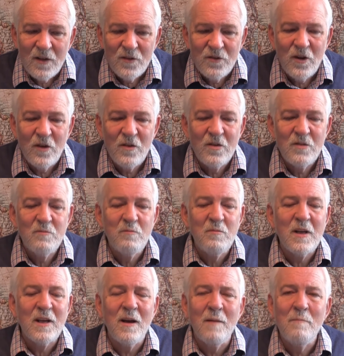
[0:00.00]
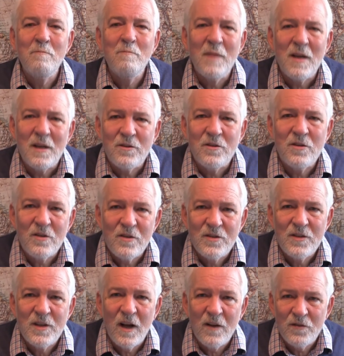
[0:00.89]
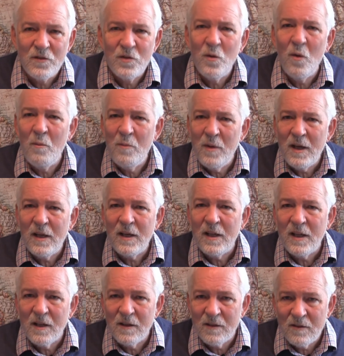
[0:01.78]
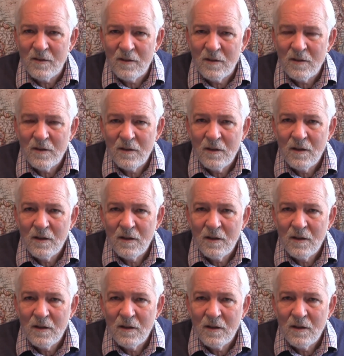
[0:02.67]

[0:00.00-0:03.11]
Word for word: So commit yourself to obedience.